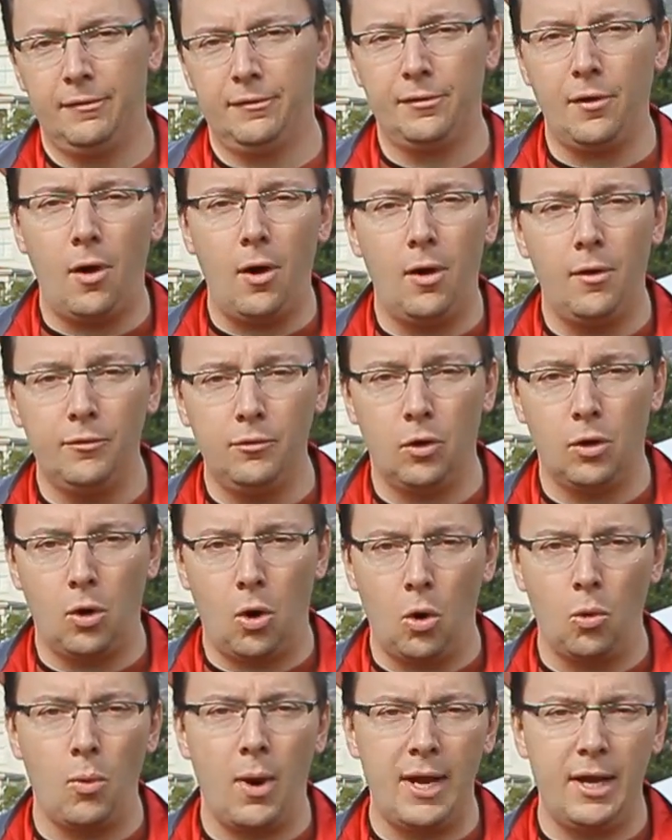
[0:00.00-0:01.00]
solved or,
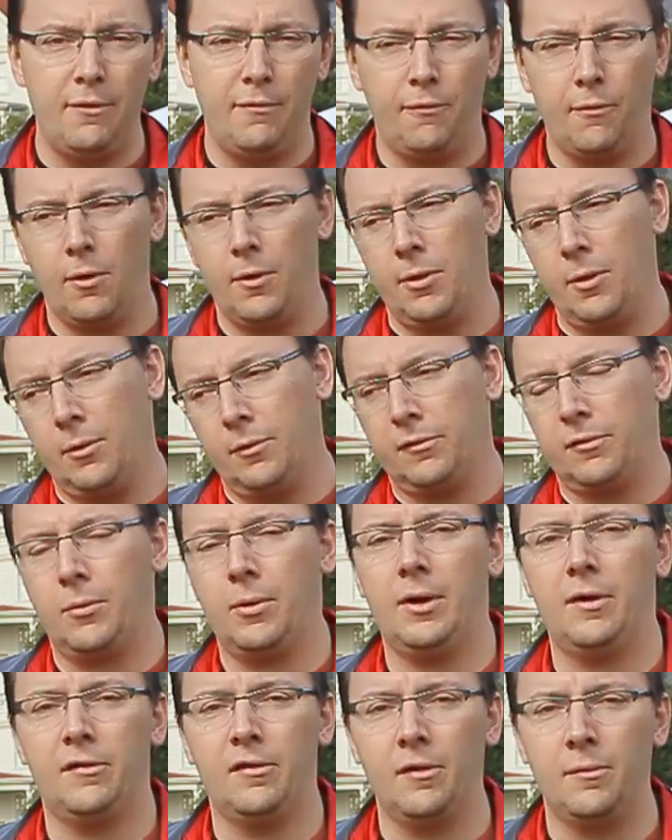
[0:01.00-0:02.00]
or ready for those
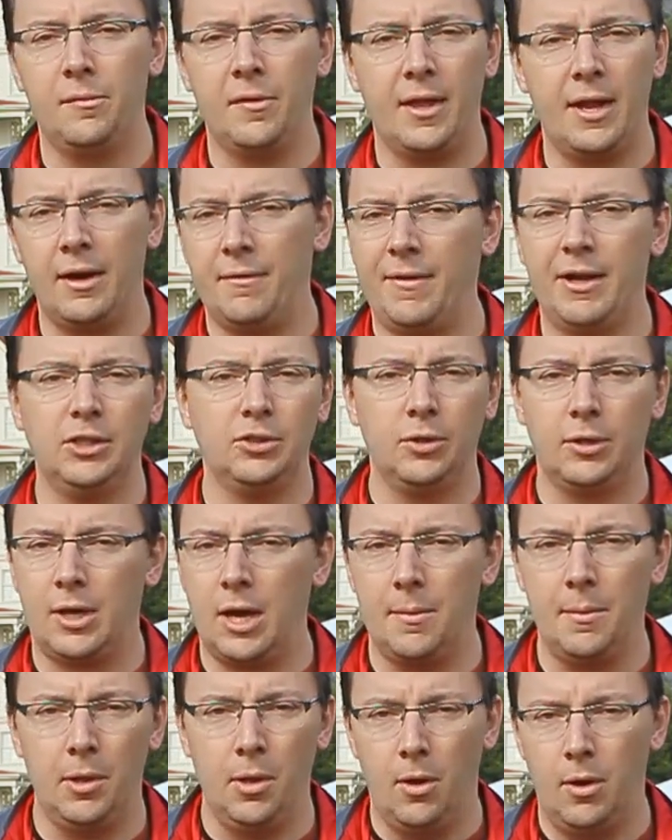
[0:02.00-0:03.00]
criticisms that eventually
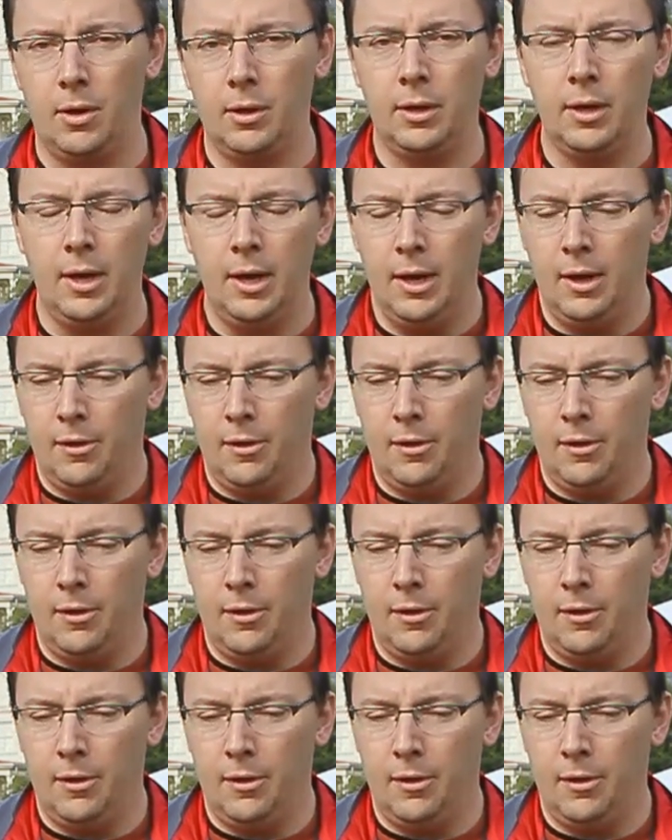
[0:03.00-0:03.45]
come along